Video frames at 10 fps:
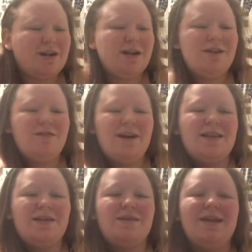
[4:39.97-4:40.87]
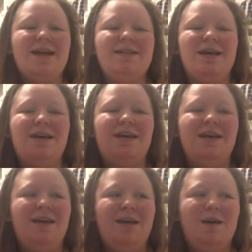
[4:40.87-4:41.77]
starting to finally realize that
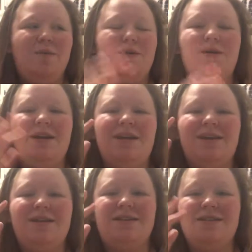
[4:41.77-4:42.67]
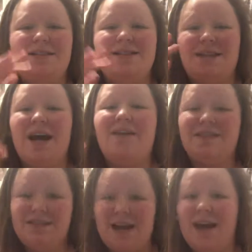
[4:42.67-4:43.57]
beauty doesn't have a
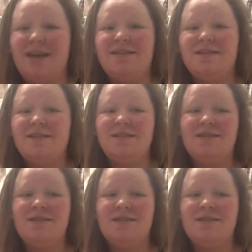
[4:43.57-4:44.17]
size,